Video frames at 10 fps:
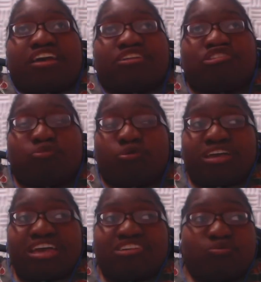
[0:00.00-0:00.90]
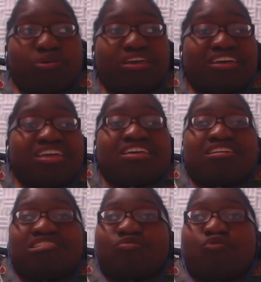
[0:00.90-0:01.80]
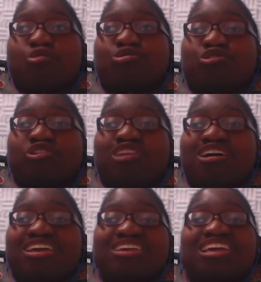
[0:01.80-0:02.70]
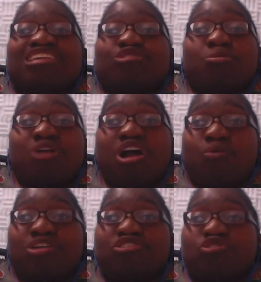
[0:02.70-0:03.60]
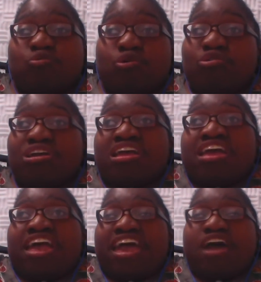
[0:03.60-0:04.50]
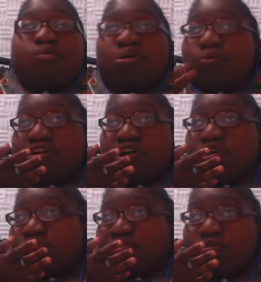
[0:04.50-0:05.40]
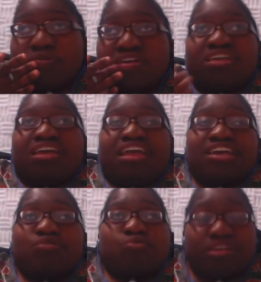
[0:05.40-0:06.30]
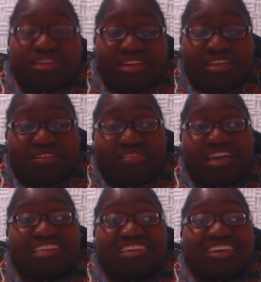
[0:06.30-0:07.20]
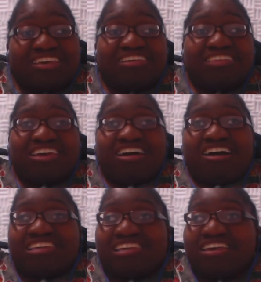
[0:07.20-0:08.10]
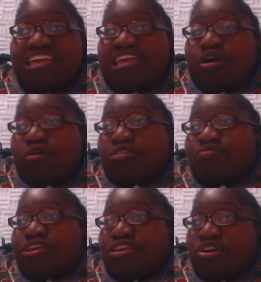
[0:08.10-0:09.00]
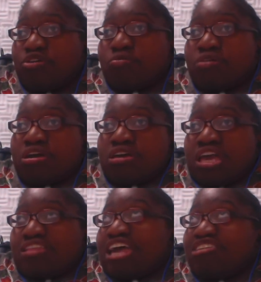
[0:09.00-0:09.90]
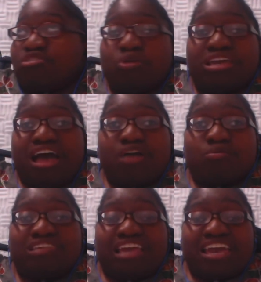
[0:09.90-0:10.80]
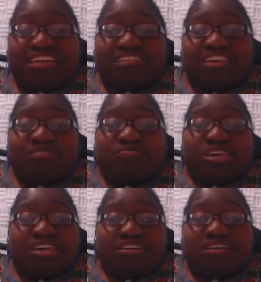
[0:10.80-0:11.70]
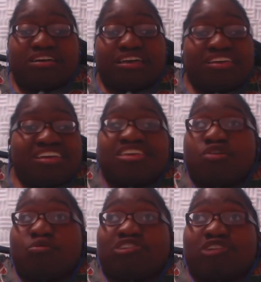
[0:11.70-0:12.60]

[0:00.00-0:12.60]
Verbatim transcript: of sort of next week. It's the fourth of July, so I'm not quite sure how I want to upload. Anyway, let's get into the content of the video. Last week, I was at VidCon. It was my